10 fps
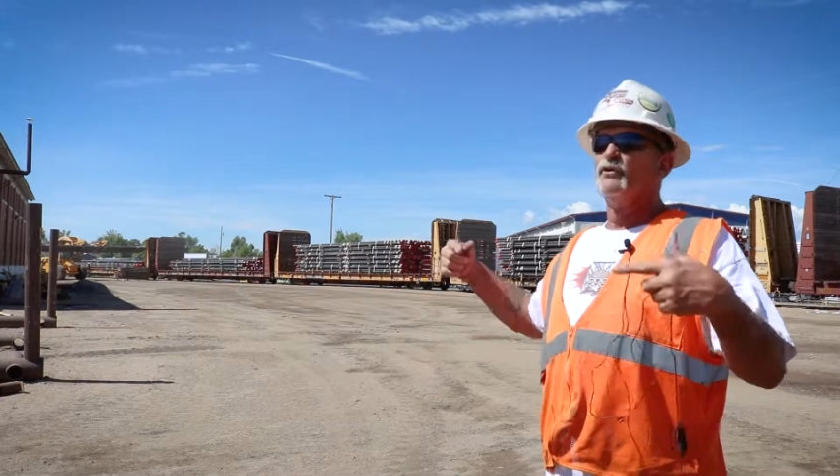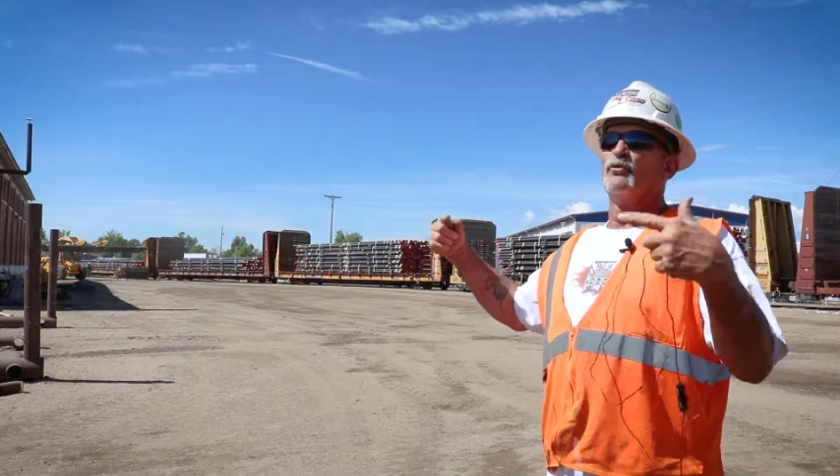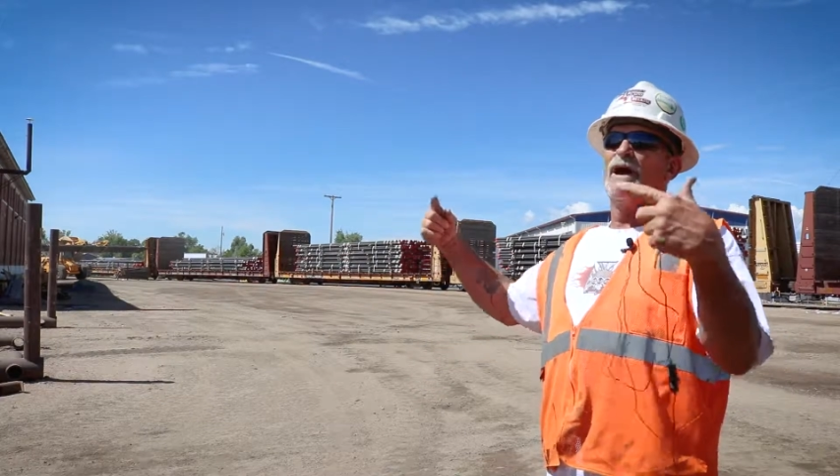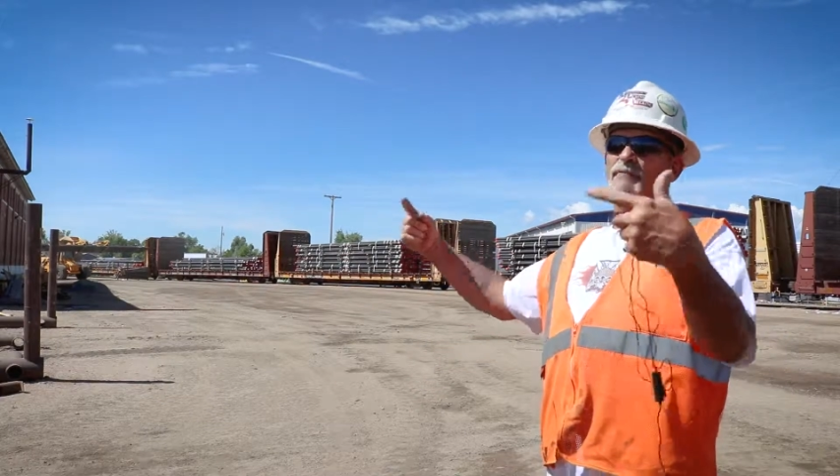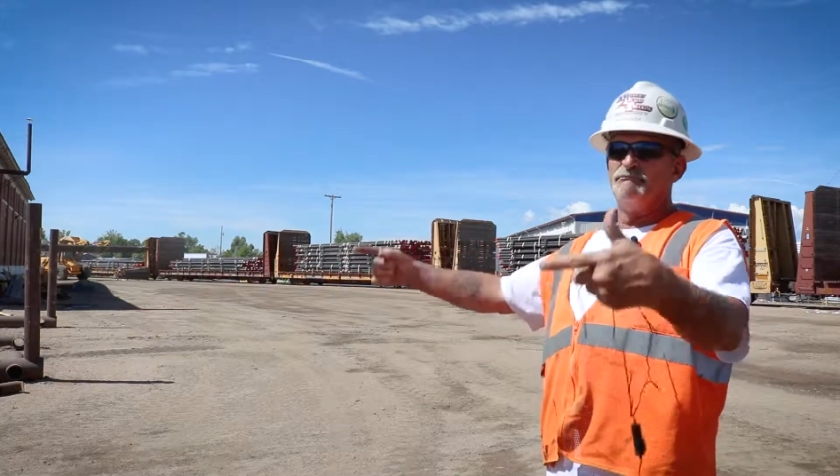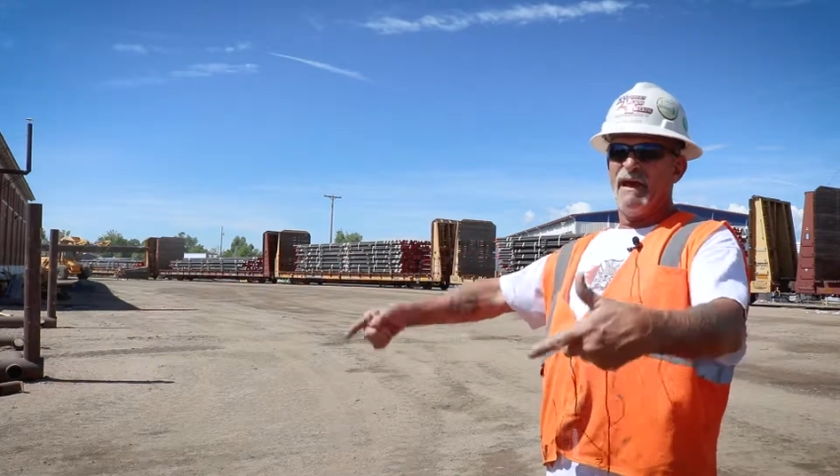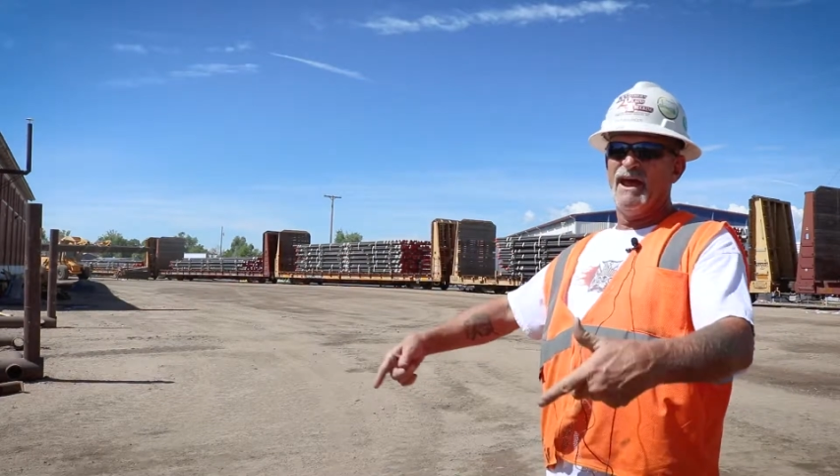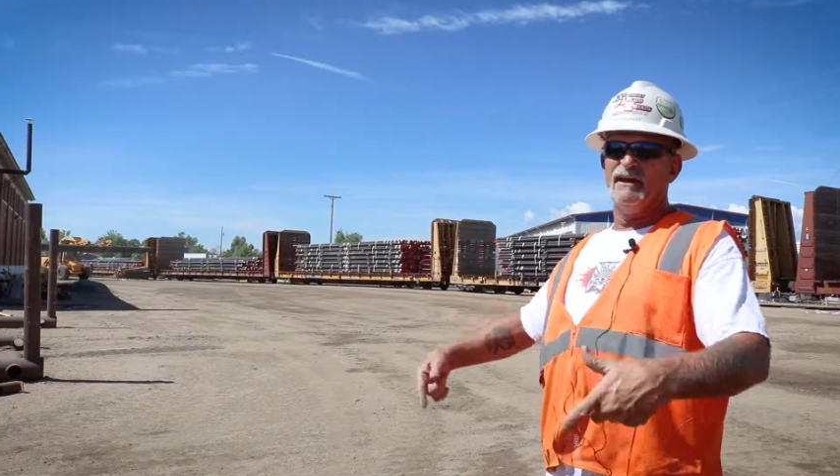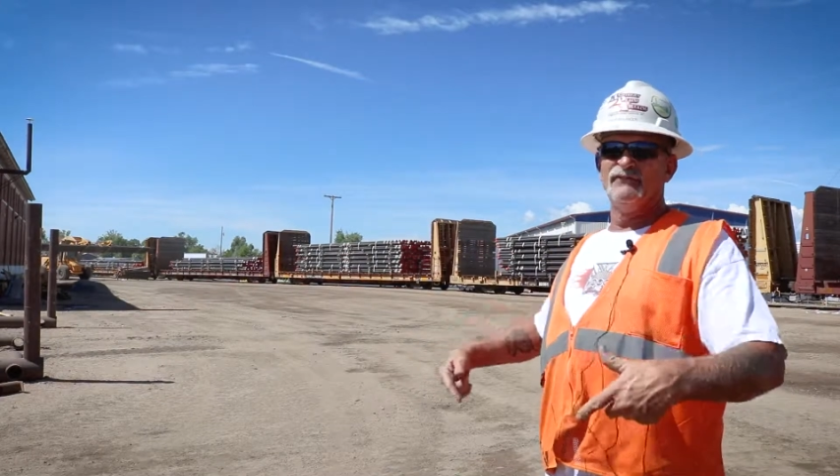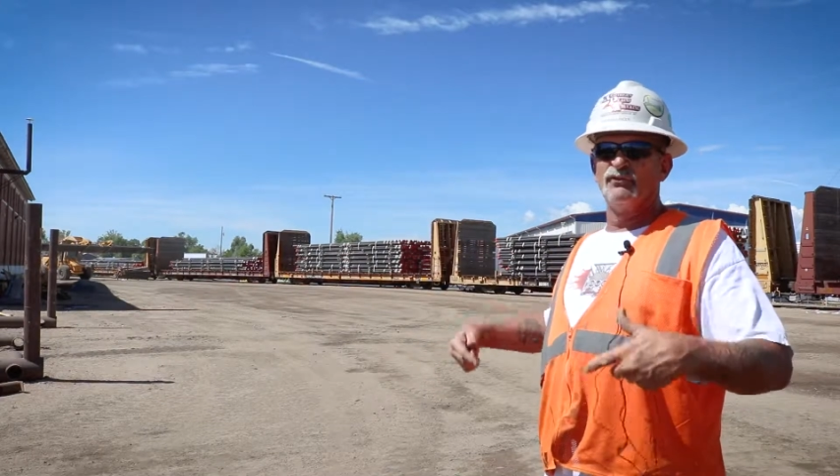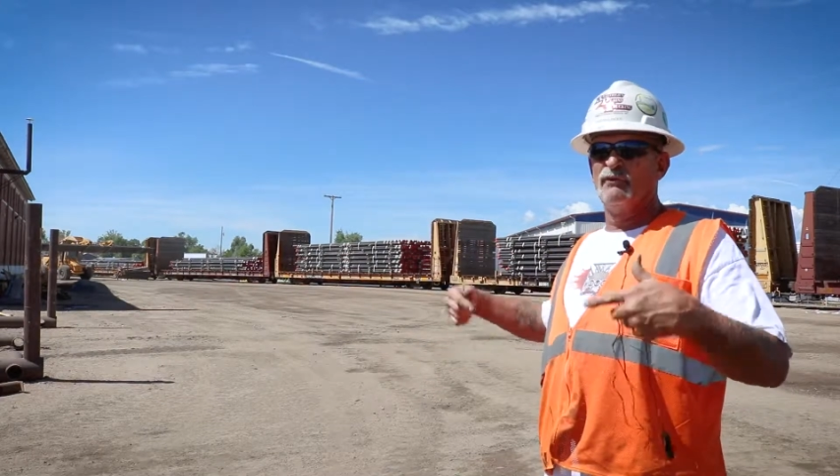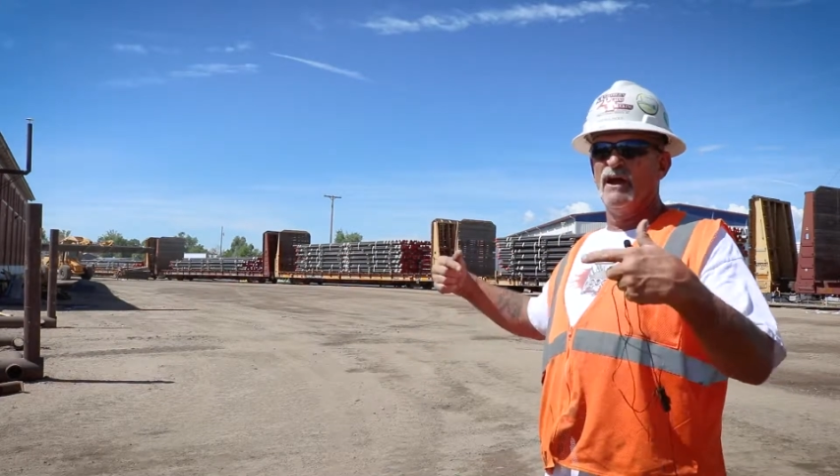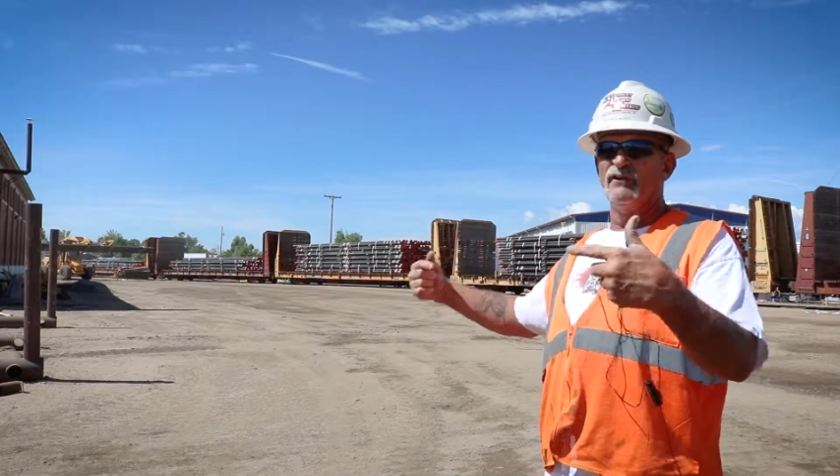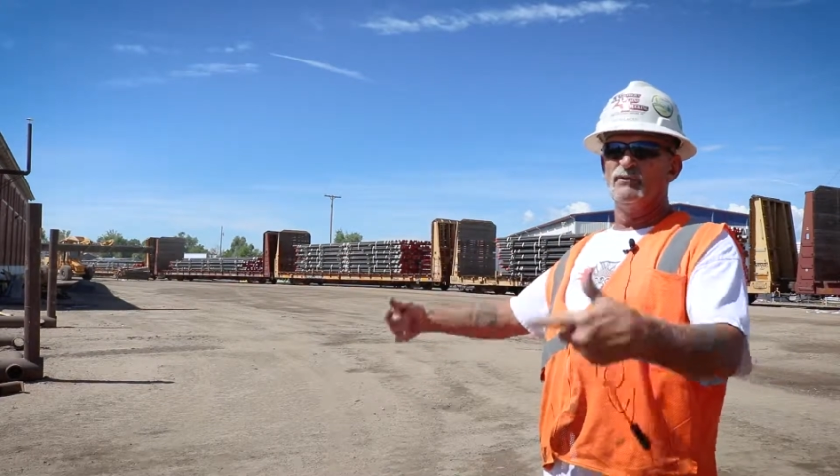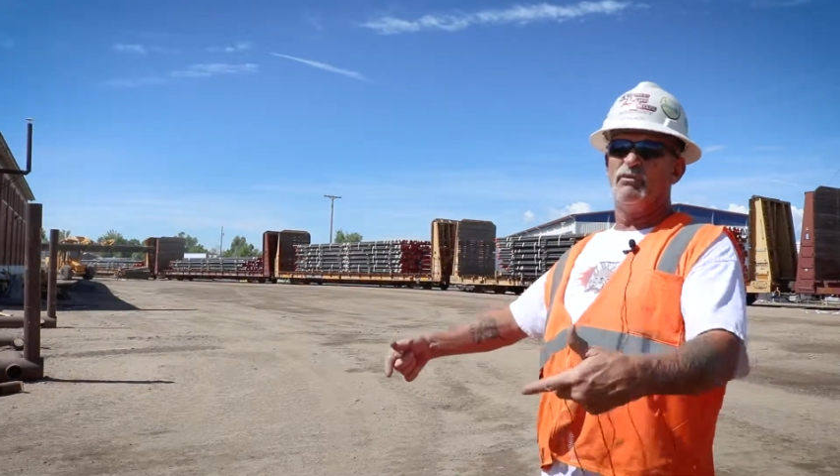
wrap bands around the